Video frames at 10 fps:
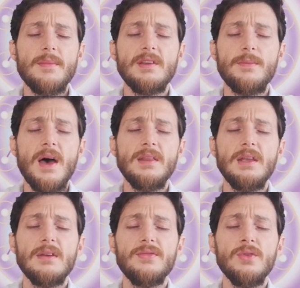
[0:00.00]

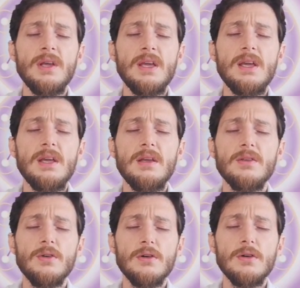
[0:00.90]
expanding fully in
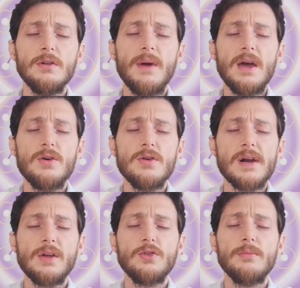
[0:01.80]
all my aura
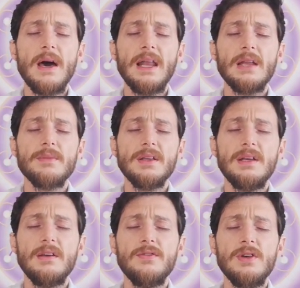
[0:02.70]
and all my light
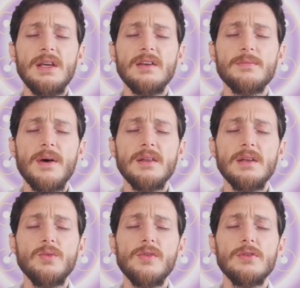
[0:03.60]
body, fully
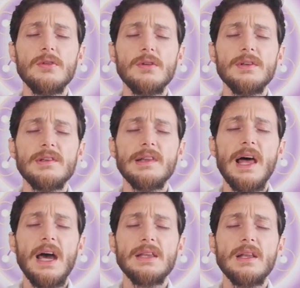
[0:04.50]
expanded with all this
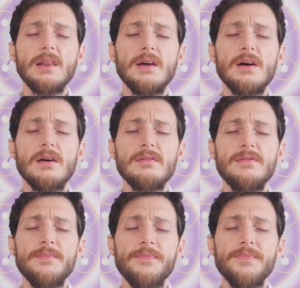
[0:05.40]
light and love
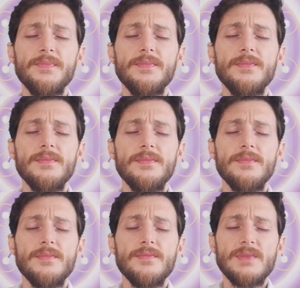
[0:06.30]

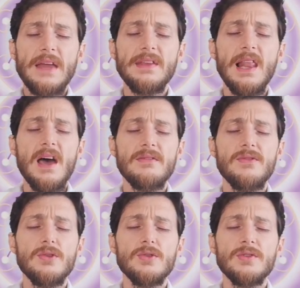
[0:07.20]
and the life
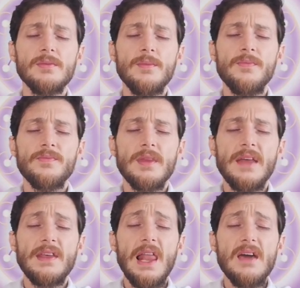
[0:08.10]
force
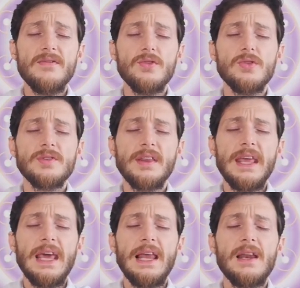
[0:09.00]
and the life force and the
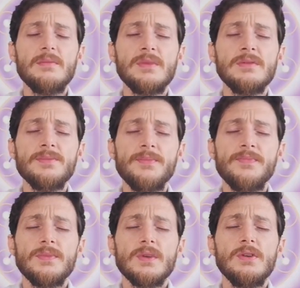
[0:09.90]
air element
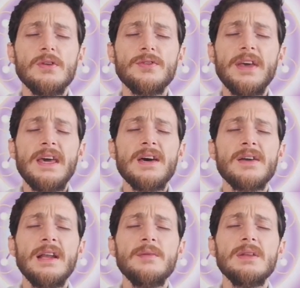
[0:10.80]
or the air
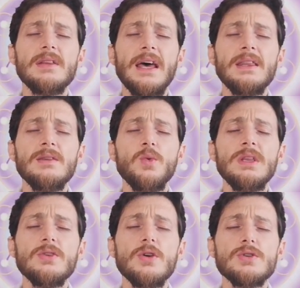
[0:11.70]
element and the
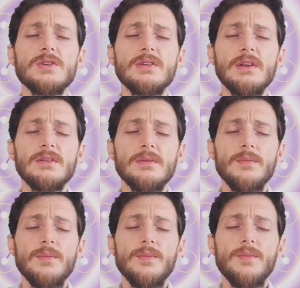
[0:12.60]
wind consciousness
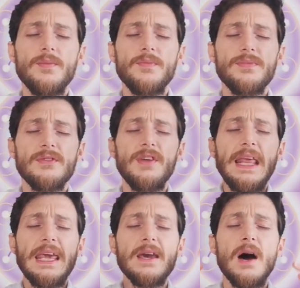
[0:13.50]

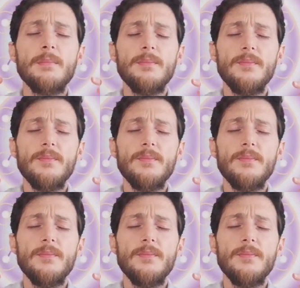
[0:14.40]
filling up